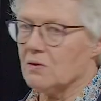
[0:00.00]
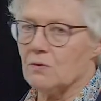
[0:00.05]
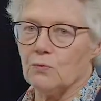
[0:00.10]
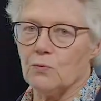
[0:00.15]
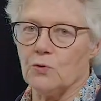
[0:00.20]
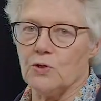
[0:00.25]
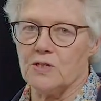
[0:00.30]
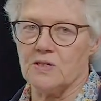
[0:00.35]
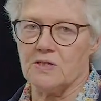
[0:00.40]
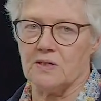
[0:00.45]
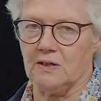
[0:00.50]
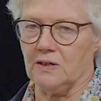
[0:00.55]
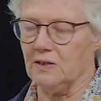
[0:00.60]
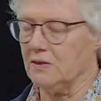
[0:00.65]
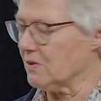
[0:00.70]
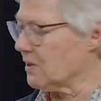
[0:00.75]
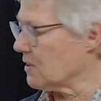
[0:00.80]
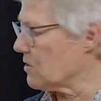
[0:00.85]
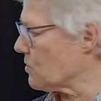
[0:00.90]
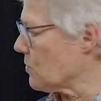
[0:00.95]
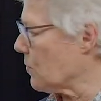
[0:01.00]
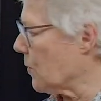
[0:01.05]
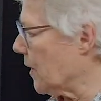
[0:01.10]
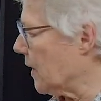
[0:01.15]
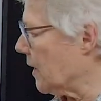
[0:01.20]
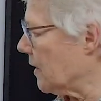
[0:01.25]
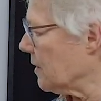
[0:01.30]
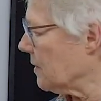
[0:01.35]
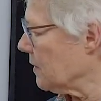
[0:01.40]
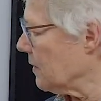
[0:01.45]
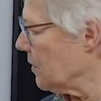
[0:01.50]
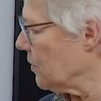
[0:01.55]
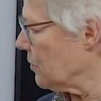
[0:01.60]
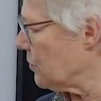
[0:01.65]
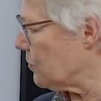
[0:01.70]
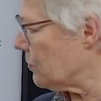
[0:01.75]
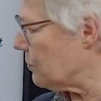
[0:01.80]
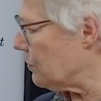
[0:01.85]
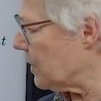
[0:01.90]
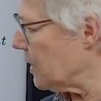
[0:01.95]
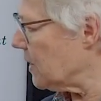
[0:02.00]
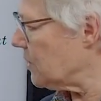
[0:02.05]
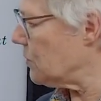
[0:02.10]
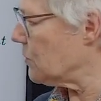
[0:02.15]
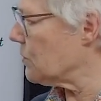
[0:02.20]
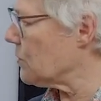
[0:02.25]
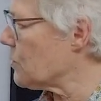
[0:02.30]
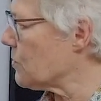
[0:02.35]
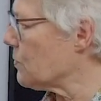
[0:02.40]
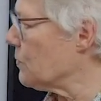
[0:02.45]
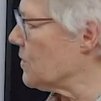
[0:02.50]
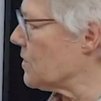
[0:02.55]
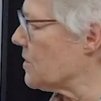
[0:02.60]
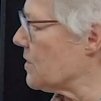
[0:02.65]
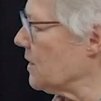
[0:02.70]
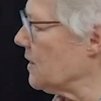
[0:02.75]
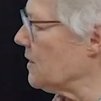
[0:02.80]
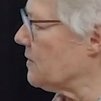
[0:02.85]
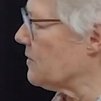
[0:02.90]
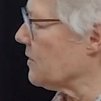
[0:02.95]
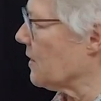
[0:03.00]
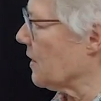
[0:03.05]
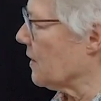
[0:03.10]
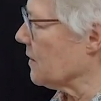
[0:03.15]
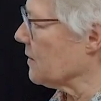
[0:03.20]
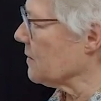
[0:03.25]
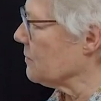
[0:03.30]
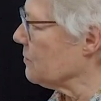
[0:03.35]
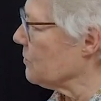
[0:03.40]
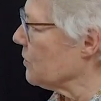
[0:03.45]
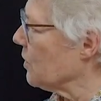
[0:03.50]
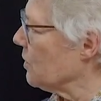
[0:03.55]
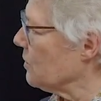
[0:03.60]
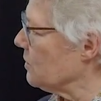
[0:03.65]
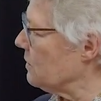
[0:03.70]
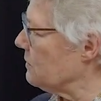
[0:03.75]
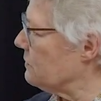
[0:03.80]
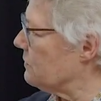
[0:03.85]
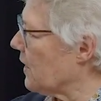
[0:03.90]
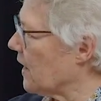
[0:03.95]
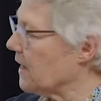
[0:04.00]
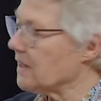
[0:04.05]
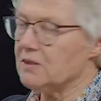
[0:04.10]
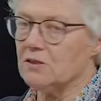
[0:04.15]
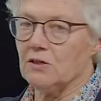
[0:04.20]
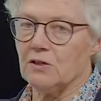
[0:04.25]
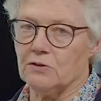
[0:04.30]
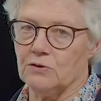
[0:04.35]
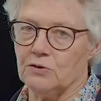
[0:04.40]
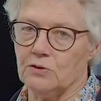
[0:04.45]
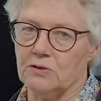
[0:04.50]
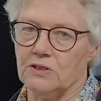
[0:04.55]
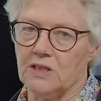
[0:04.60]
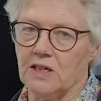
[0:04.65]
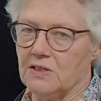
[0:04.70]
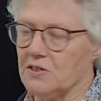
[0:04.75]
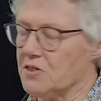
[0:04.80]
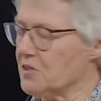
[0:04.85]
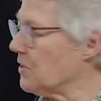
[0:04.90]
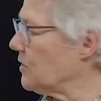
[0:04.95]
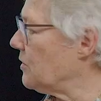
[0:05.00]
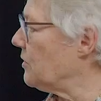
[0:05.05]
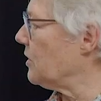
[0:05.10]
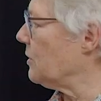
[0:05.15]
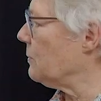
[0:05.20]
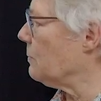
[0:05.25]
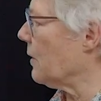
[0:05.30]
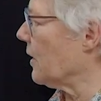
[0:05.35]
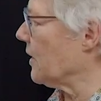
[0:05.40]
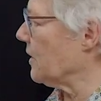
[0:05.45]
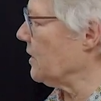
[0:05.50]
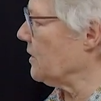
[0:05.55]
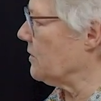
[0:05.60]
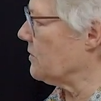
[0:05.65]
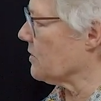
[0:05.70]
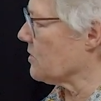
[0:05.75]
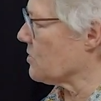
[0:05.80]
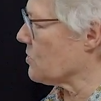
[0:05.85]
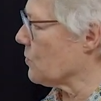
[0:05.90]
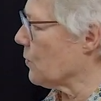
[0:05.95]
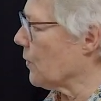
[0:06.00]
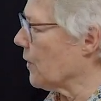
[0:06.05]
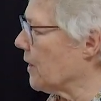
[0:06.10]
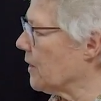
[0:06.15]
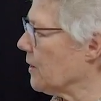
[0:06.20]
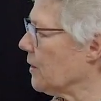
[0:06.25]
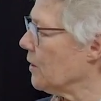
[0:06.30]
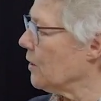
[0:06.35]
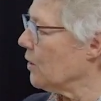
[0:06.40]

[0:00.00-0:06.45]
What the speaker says: with eta square, the radius with eta, divide the density by eta square,